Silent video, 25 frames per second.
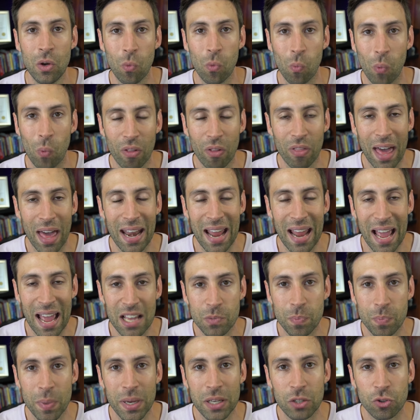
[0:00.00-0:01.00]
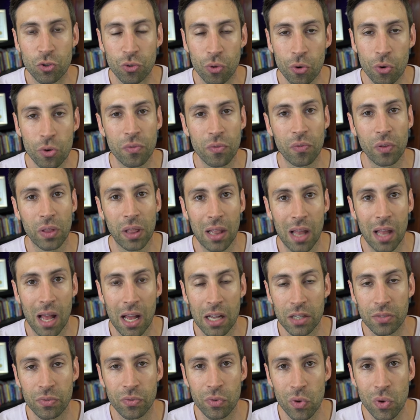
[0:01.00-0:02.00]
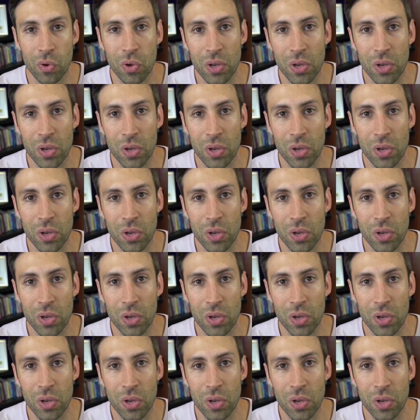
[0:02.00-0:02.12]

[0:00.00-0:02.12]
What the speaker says: Well, that has been true for the last few